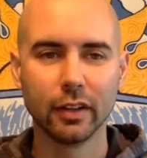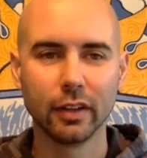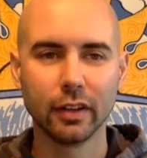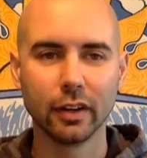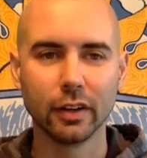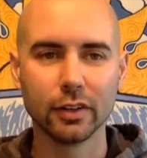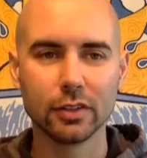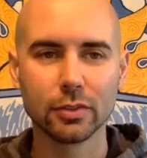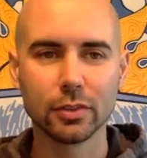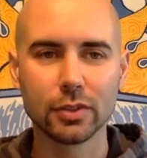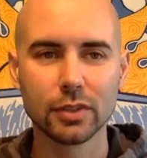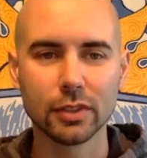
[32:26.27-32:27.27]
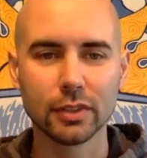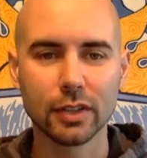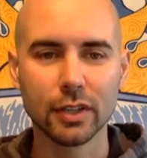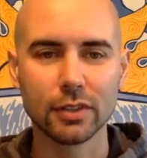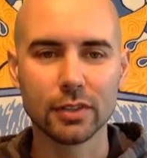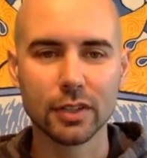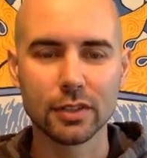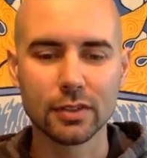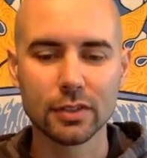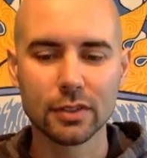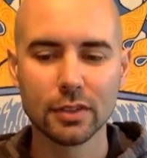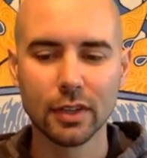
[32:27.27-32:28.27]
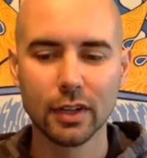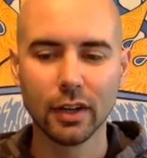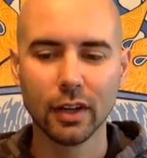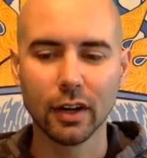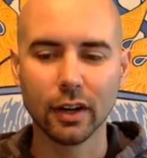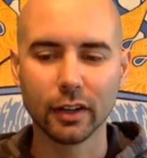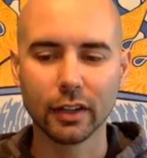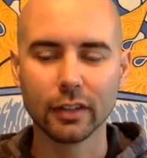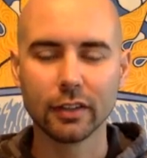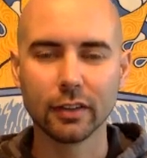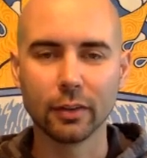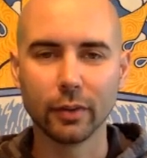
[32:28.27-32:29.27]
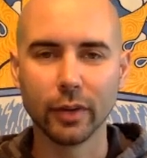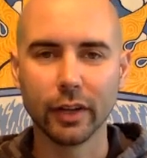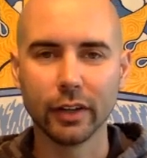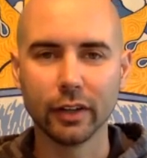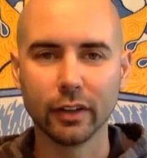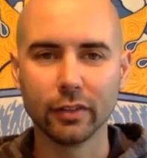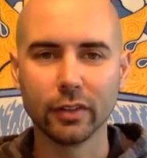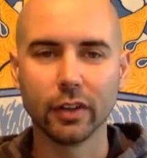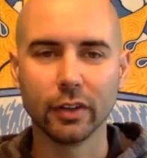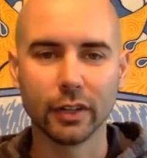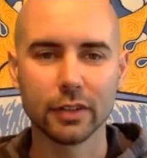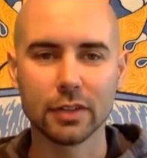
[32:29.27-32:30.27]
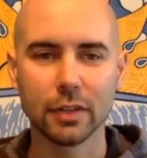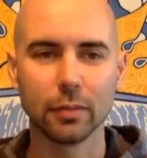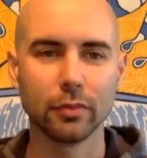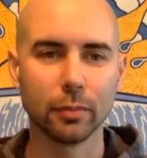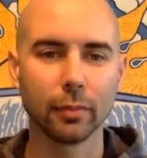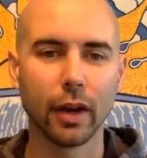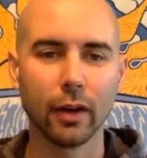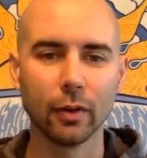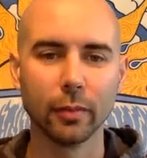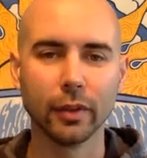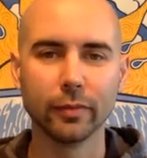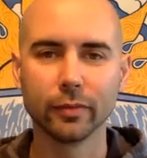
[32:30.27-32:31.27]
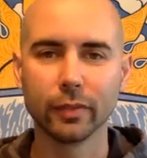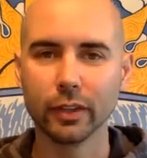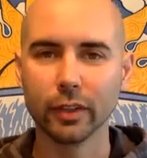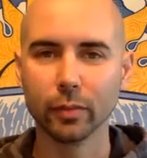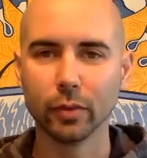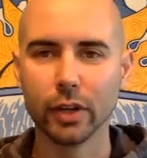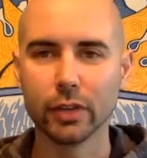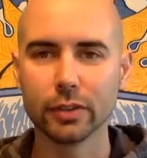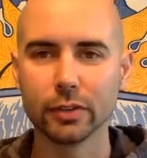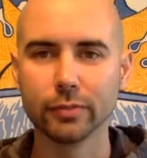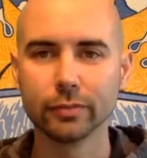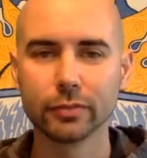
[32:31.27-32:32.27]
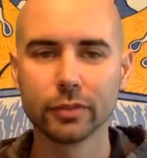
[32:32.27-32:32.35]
our intuition tells us are getting in the way of our next step of empowerment and liberation.